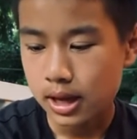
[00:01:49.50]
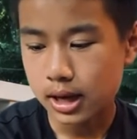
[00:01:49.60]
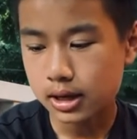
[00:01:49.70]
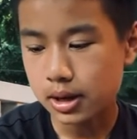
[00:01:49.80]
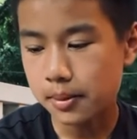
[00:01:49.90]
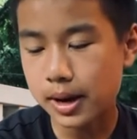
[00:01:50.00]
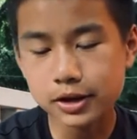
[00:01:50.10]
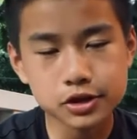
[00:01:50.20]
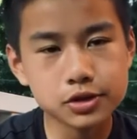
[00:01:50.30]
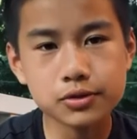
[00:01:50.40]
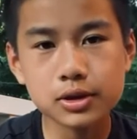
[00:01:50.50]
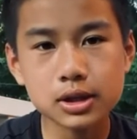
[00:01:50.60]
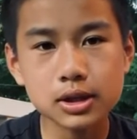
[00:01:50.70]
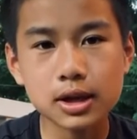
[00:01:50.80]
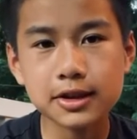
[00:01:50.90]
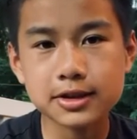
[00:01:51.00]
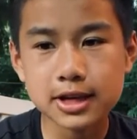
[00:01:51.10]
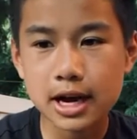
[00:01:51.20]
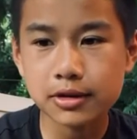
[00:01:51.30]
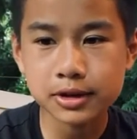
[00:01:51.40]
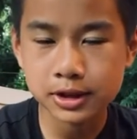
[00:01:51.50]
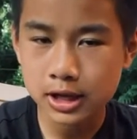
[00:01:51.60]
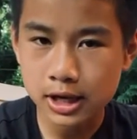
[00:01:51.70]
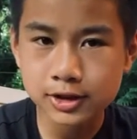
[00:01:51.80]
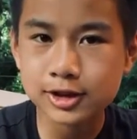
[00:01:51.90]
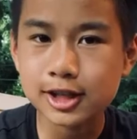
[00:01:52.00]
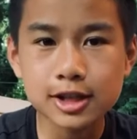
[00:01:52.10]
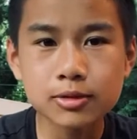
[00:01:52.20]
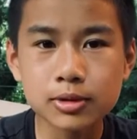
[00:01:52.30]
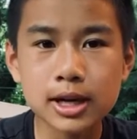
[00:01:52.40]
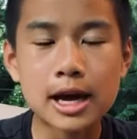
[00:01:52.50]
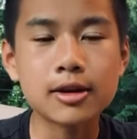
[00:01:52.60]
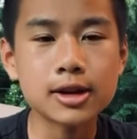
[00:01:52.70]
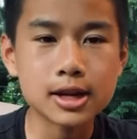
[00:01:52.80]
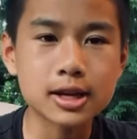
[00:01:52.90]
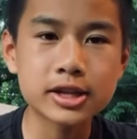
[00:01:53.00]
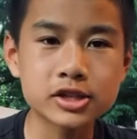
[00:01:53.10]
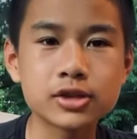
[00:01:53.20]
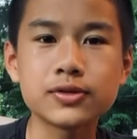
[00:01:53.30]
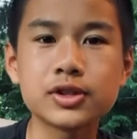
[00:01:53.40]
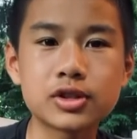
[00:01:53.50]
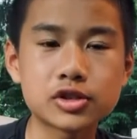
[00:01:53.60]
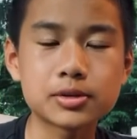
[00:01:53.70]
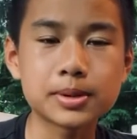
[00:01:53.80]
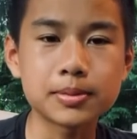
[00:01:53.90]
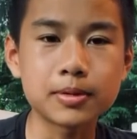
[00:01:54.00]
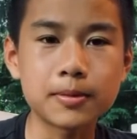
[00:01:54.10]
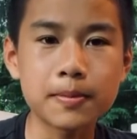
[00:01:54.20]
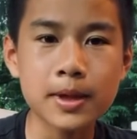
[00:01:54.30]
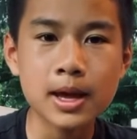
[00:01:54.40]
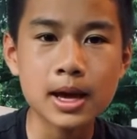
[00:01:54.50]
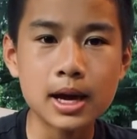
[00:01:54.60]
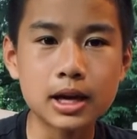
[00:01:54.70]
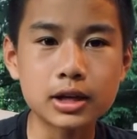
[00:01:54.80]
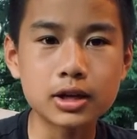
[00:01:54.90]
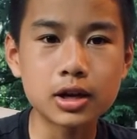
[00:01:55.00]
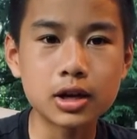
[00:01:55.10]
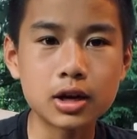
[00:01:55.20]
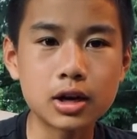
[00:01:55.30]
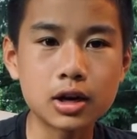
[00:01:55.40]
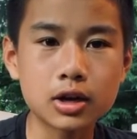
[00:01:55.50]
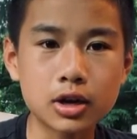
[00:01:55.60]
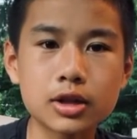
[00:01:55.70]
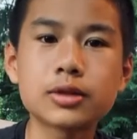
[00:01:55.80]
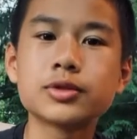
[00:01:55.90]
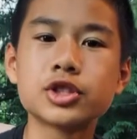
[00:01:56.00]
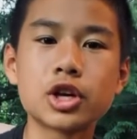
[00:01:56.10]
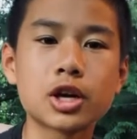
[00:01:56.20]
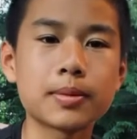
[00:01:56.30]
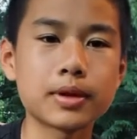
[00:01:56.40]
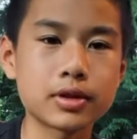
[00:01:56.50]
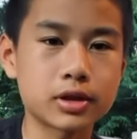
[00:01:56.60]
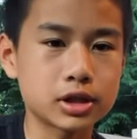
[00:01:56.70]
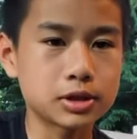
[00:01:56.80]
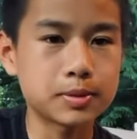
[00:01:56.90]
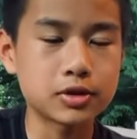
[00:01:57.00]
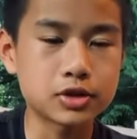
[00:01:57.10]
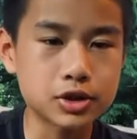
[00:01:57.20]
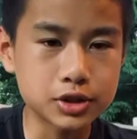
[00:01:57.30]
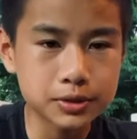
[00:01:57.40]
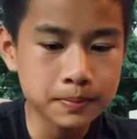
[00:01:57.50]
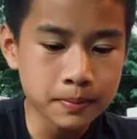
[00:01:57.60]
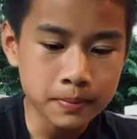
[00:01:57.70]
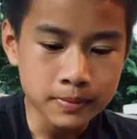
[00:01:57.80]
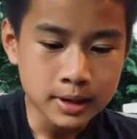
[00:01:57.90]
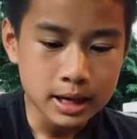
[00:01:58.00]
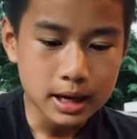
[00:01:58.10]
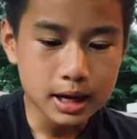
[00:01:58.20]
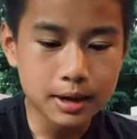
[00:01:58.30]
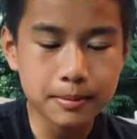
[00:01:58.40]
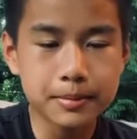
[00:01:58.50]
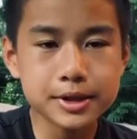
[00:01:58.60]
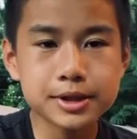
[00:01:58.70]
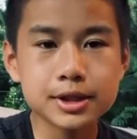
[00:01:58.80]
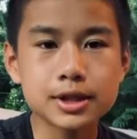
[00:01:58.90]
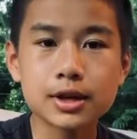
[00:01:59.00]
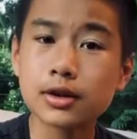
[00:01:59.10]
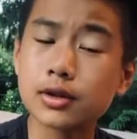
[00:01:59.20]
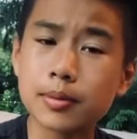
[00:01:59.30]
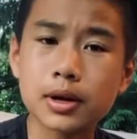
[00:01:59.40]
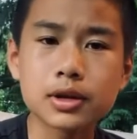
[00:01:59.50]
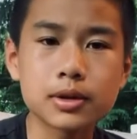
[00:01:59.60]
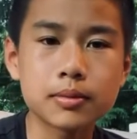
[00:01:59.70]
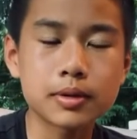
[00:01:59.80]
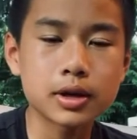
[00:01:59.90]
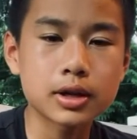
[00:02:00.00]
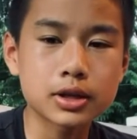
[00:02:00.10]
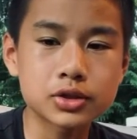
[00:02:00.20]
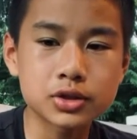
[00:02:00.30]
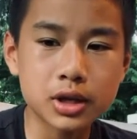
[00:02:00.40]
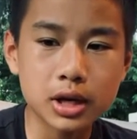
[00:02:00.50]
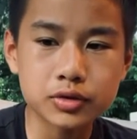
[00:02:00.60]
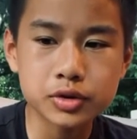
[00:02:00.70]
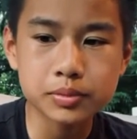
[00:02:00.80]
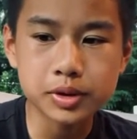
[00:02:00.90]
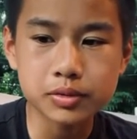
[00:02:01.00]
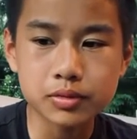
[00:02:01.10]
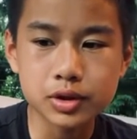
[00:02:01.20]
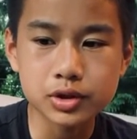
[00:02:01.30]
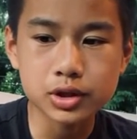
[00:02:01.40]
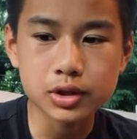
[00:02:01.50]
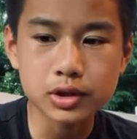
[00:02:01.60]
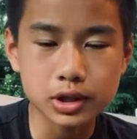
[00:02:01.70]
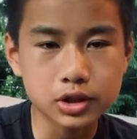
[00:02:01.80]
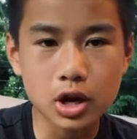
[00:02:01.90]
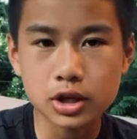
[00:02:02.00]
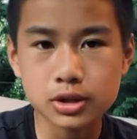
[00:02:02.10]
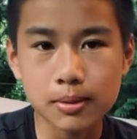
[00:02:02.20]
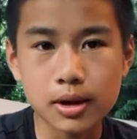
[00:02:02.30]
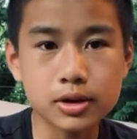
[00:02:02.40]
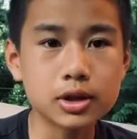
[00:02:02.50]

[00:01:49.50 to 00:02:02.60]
And I just really liked how he actually went out and interviewed those people and got them to talk about their experiences. Basically, another part of the book that stood out to me was they talked about,